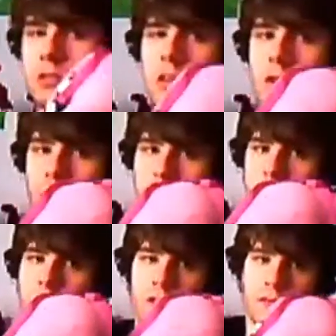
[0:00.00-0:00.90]
So
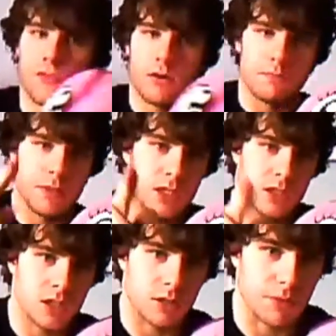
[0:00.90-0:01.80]
that's for
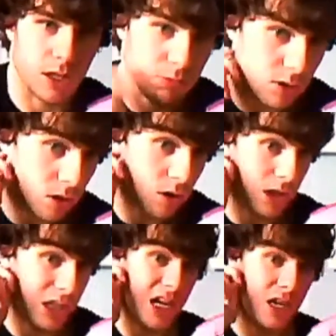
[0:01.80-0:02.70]
meeting people
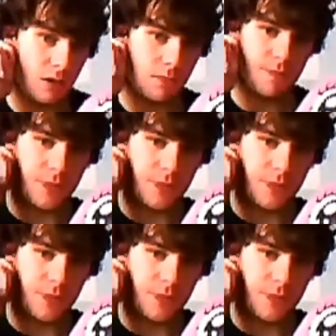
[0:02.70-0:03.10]
online.